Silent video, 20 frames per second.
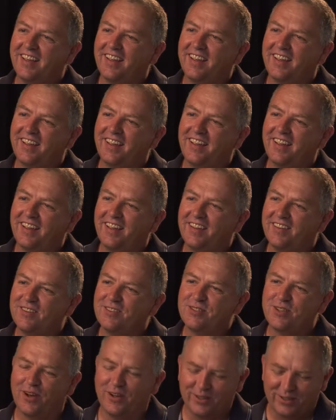to get it
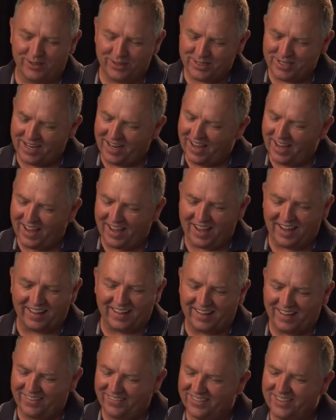was on your check.
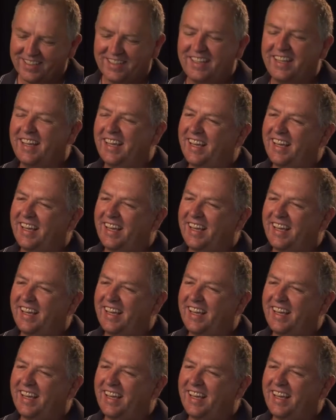It was